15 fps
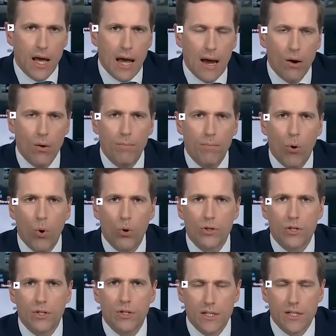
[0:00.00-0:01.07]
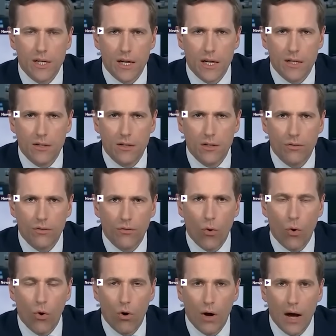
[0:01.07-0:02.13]
How important is it
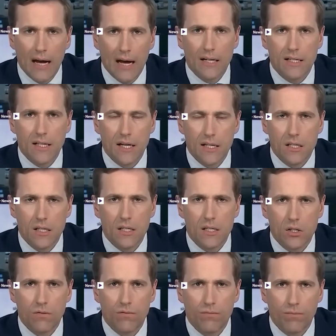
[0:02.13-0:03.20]
for access